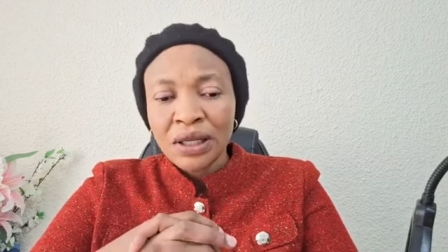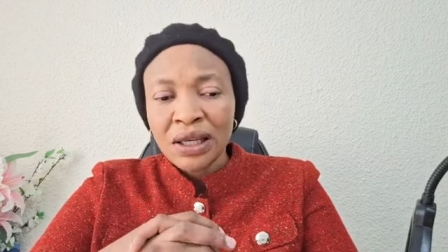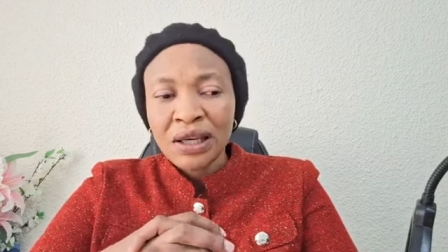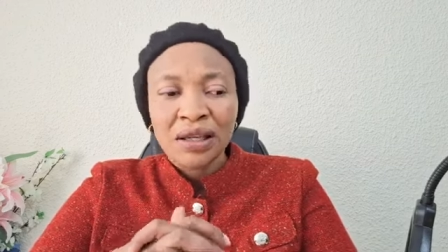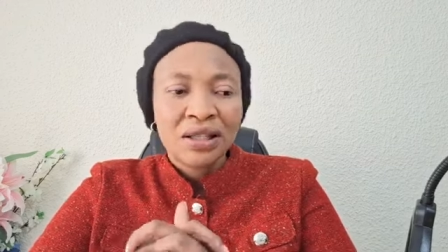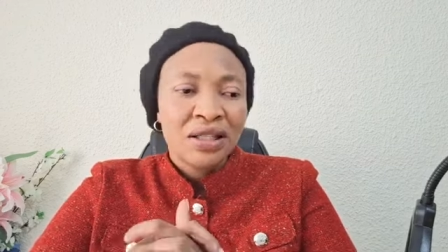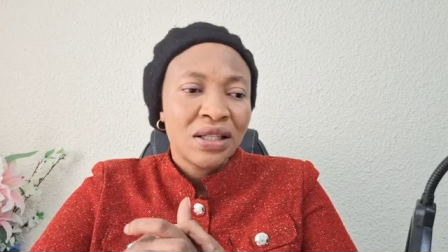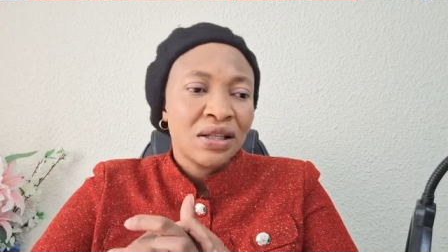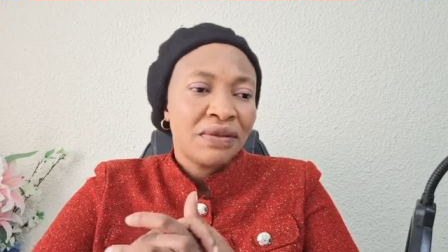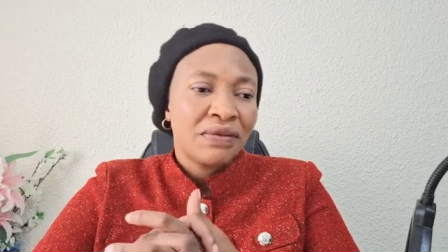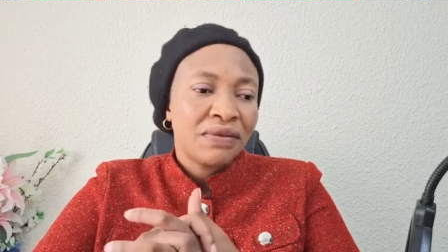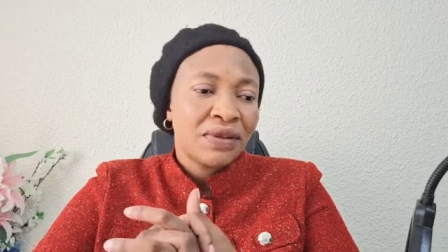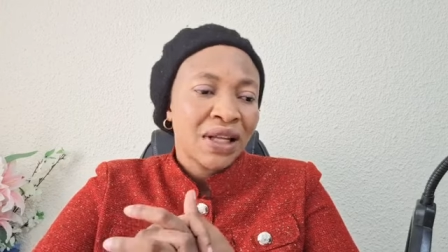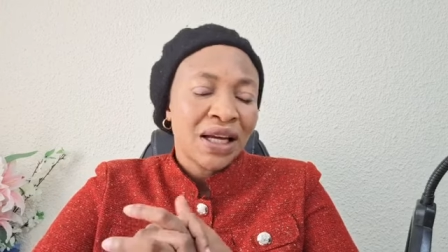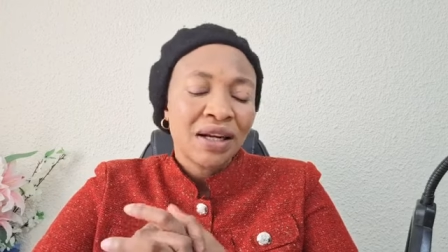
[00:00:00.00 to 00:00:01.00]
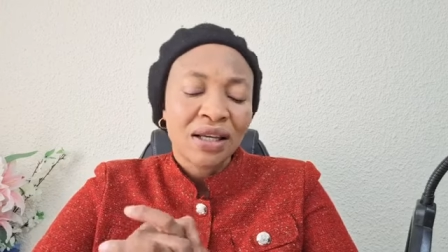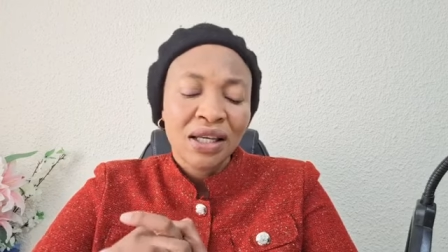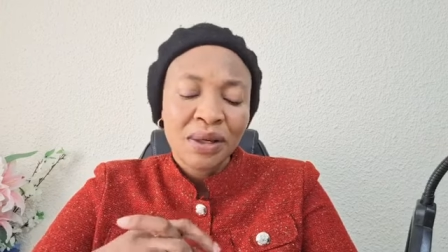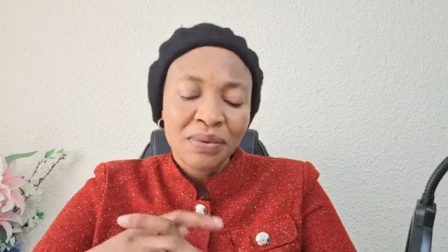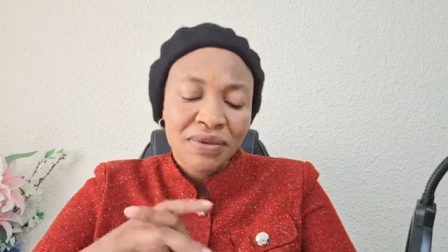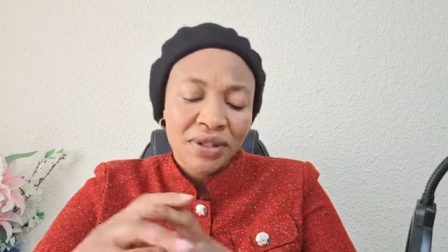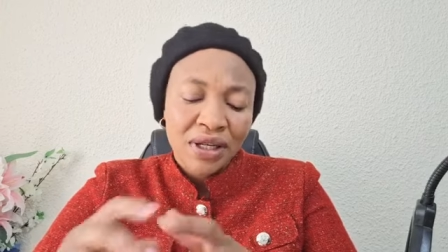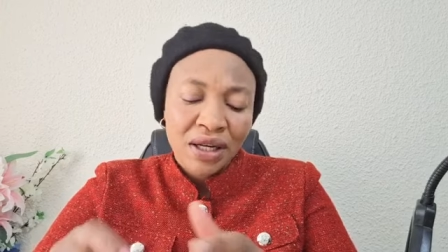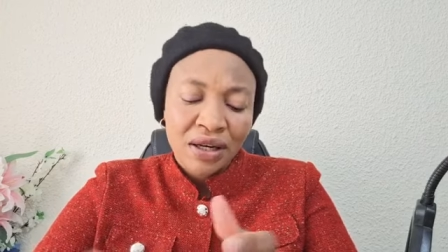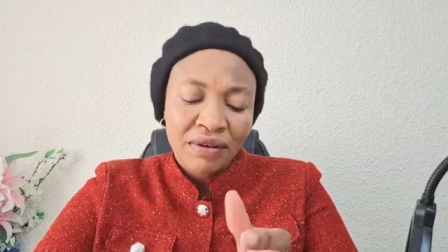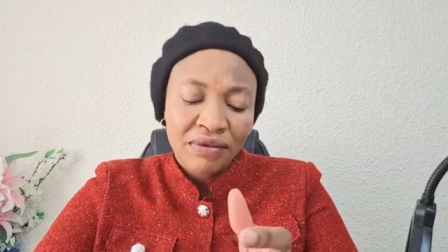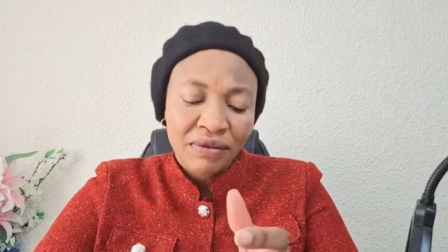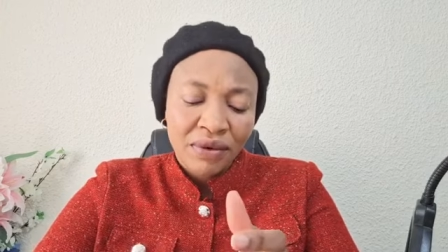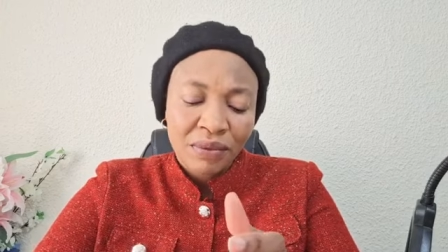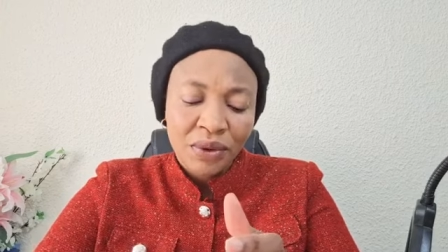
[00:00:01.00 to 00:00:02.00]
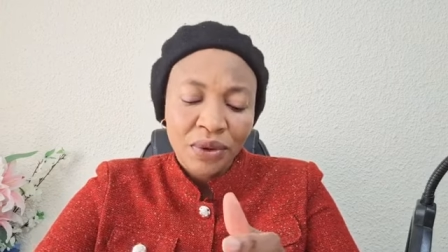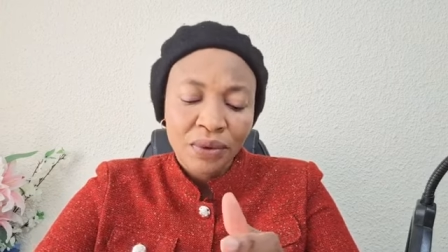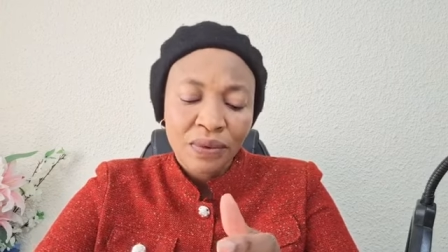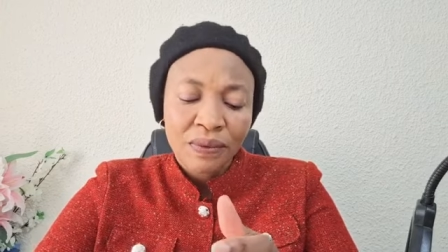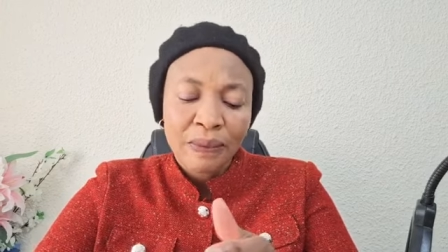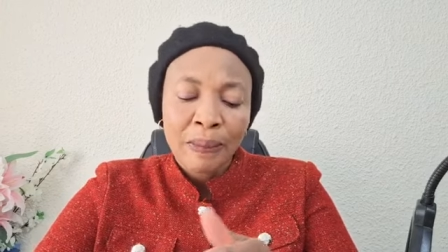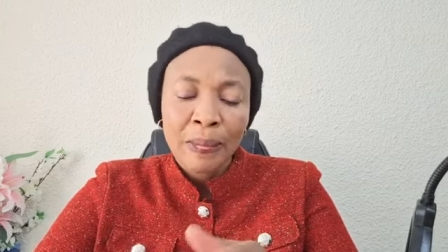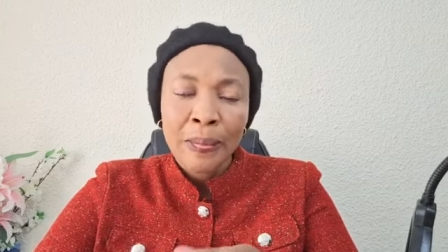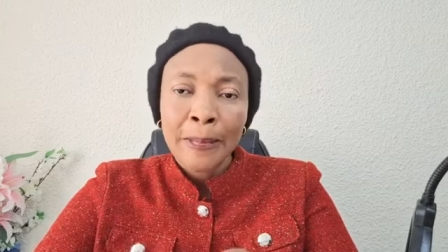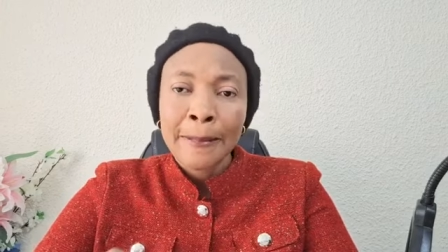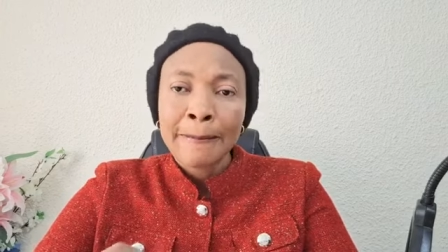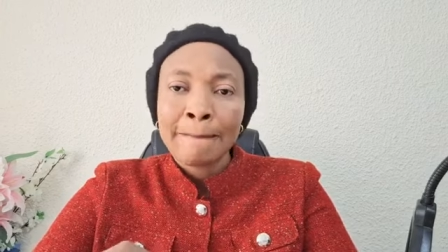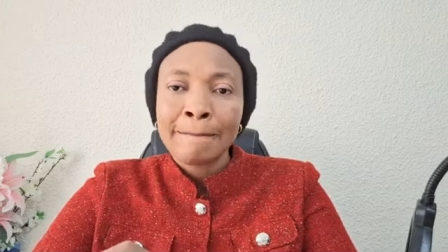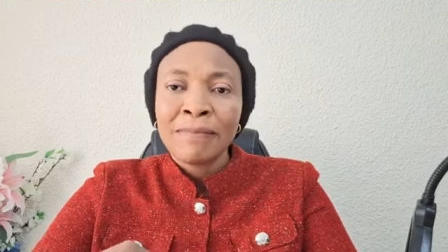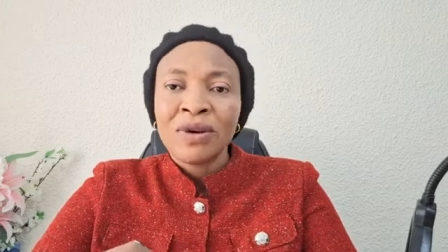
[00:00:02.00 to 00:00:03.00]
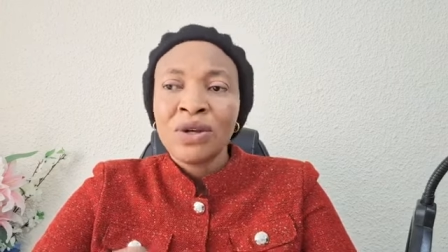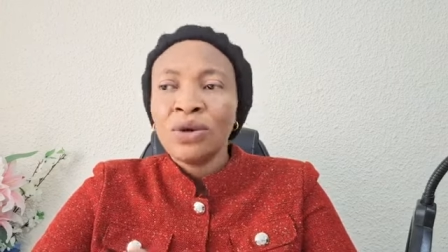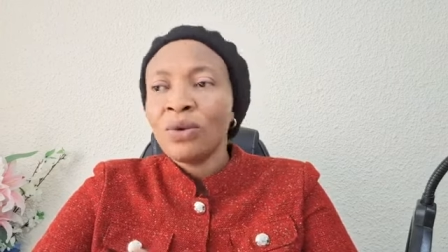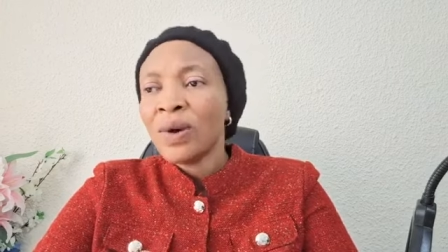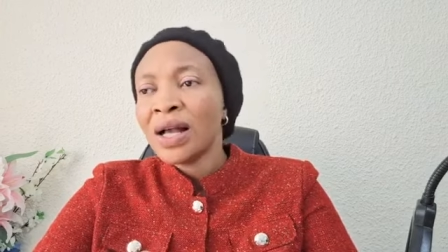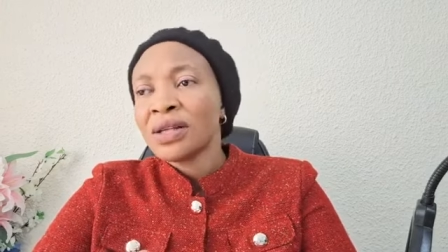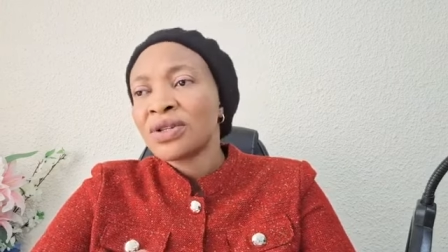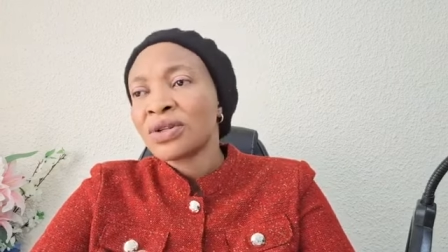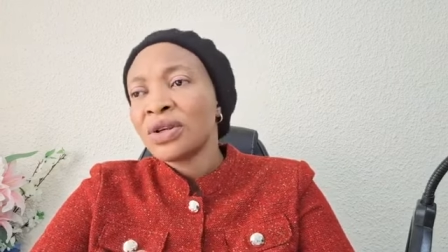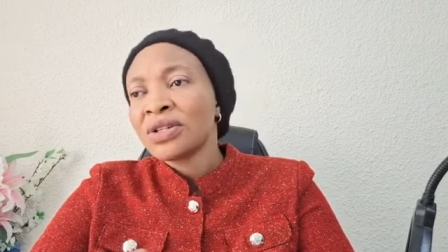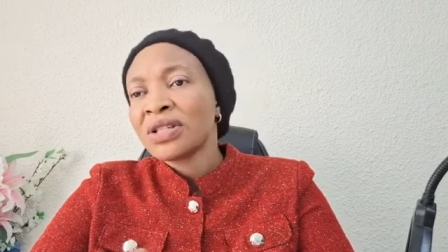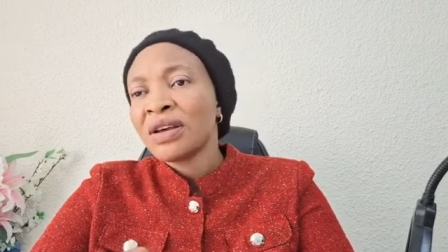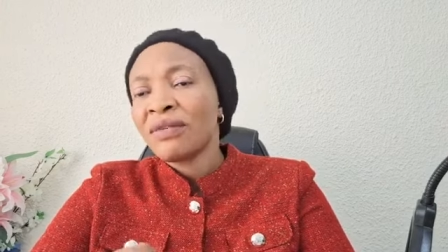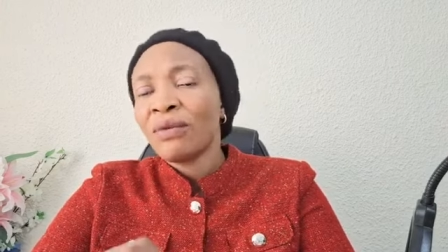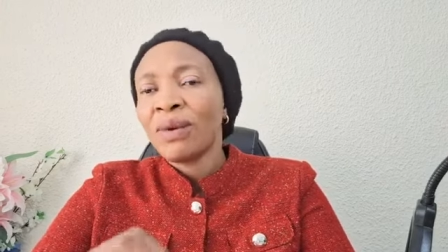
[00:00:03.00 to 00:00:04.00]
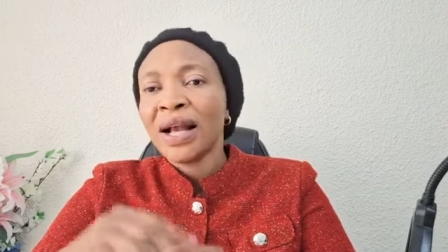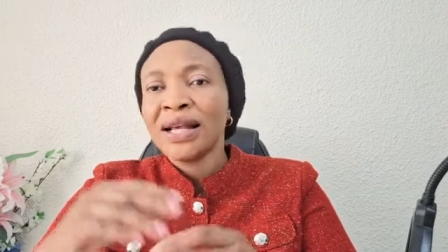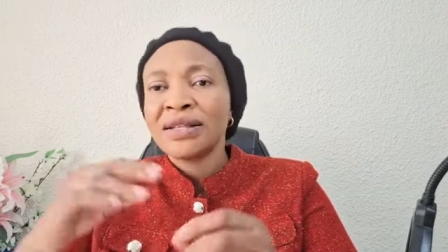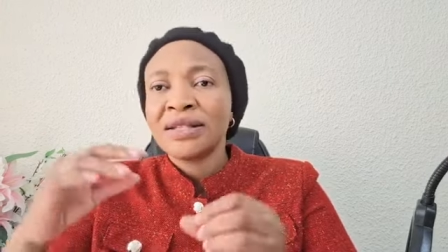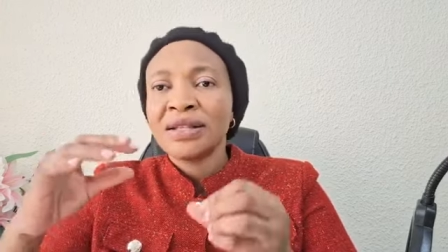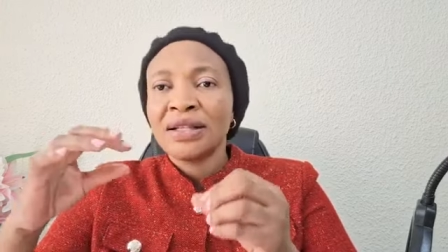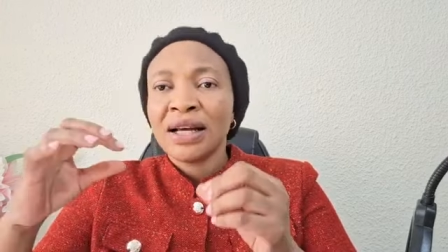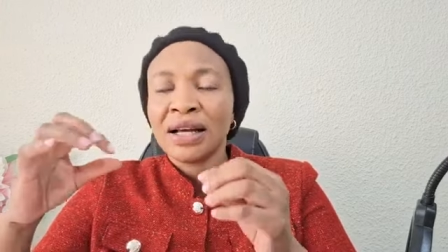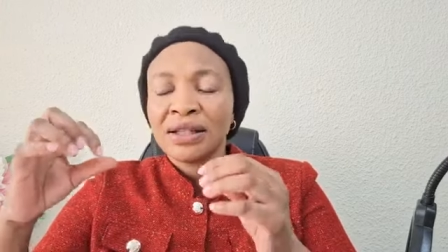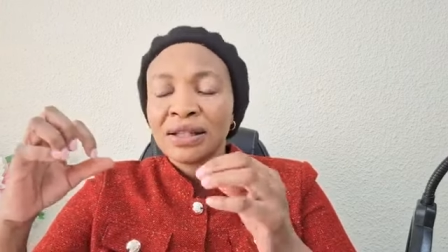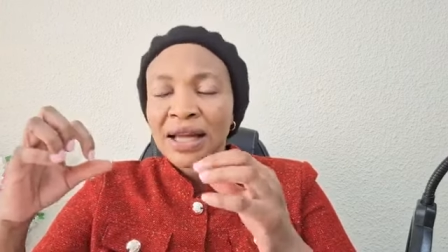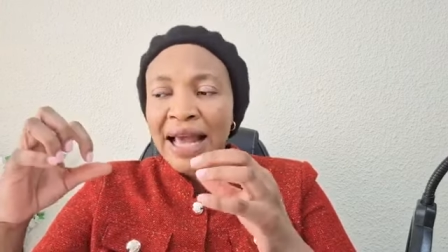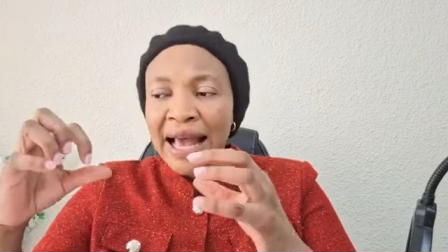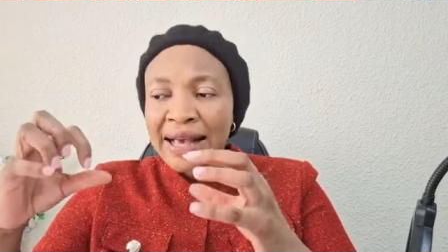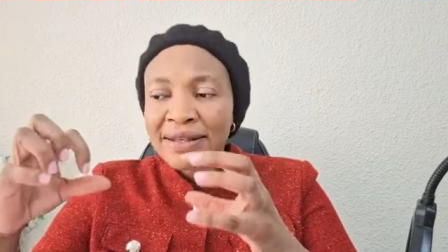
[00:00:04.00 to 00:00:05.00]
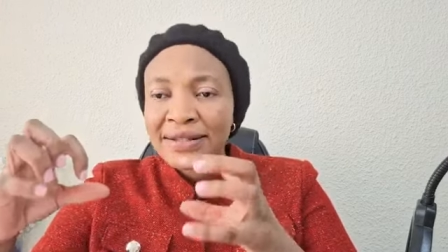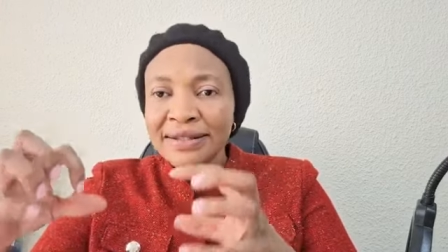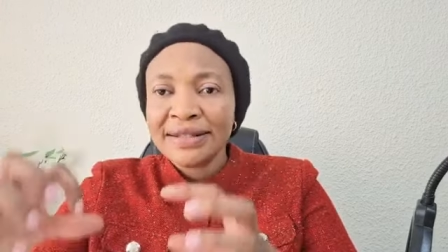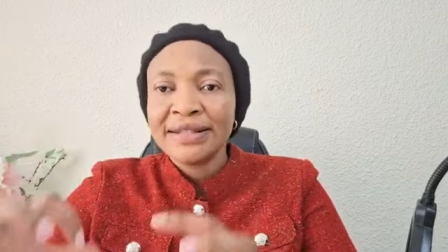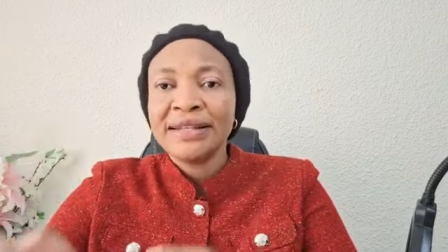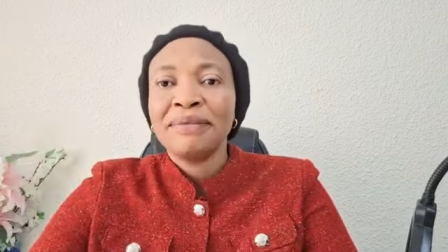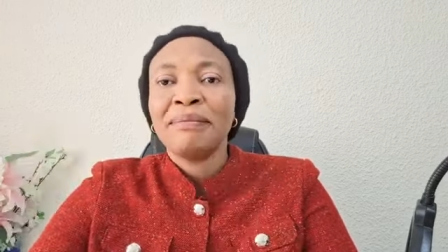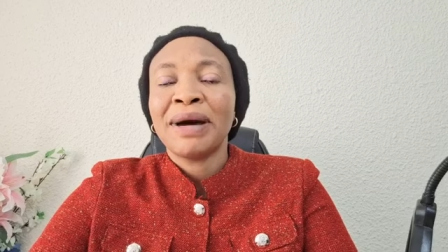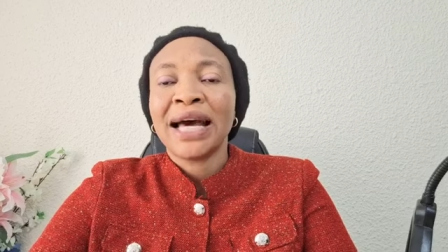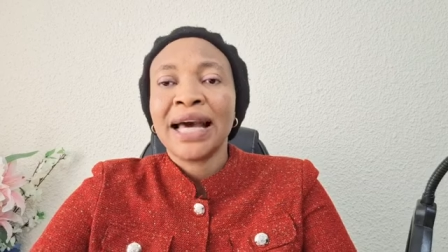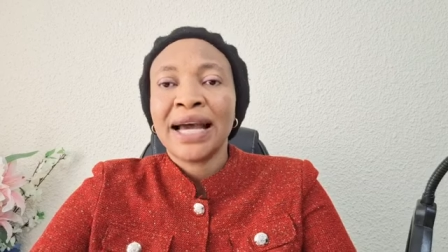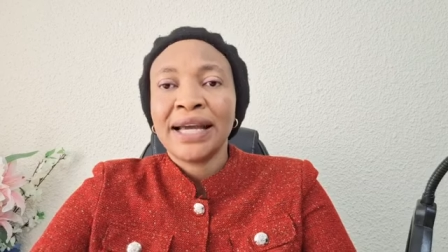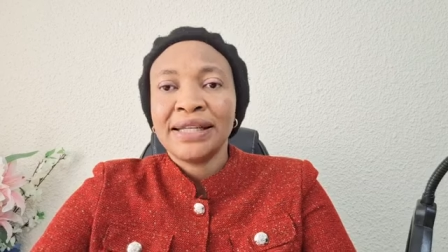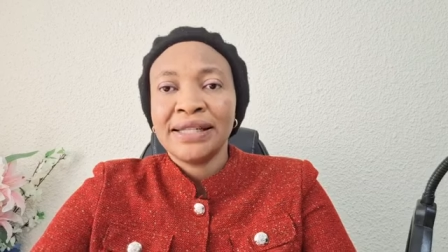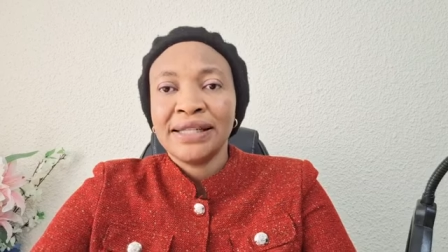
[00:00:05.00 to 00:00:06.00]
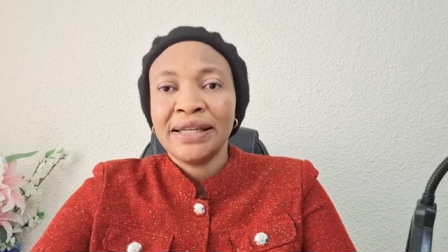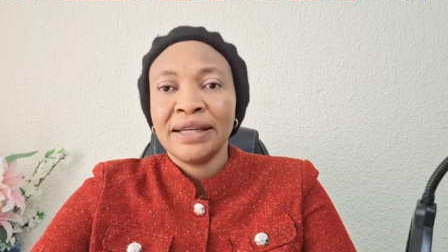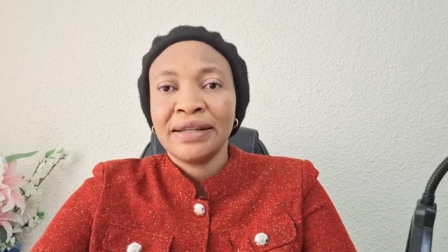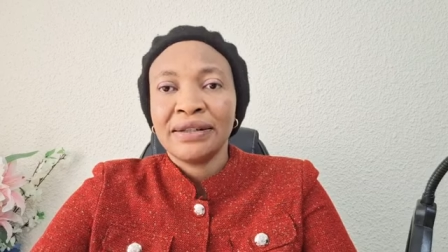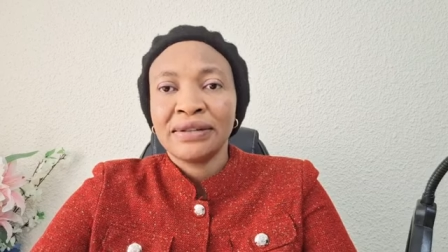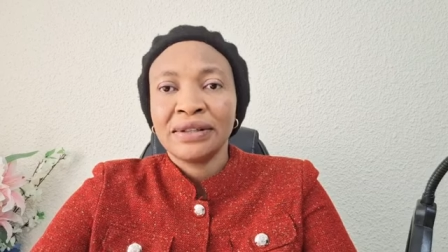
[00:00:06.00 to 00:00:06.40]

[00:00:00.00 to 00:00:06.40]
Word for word: A thief that keeps stealing from you you ask yourself, why is it that I see my idea?